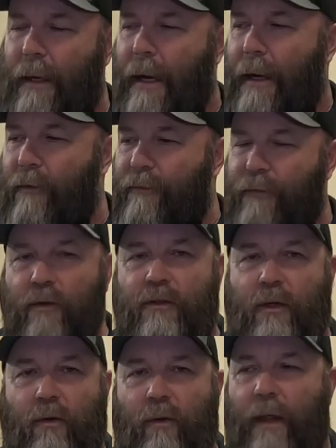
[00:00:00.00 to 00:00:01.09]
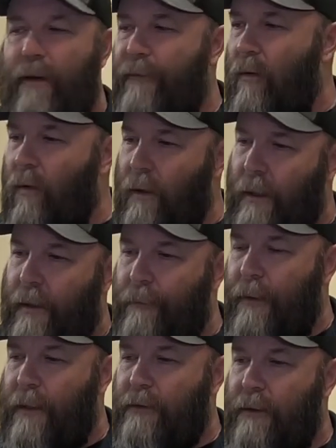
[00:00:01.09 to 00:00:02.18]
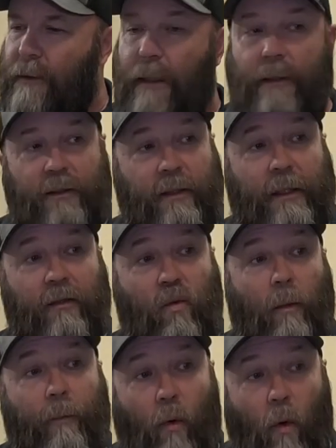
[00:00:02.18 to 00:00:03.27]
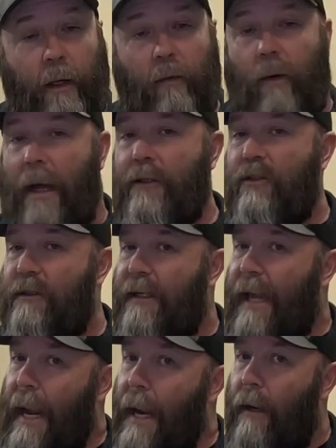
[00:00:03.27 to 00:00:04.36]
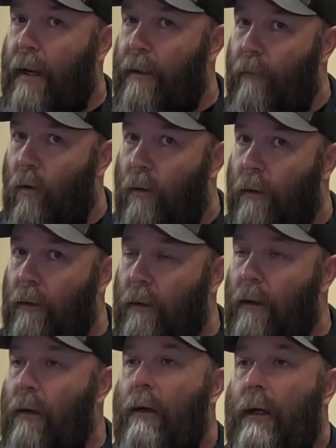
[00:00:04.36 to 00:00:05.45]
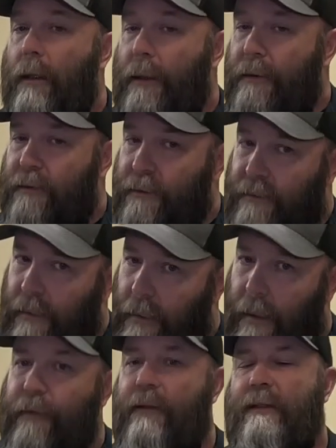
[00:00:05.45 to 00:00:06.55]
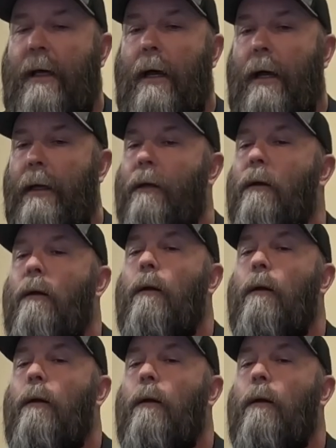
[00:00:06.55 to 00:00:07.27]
I refuse to do that if I work on a project unless I get to a point where I just can't anymore. It needs to sit on the side.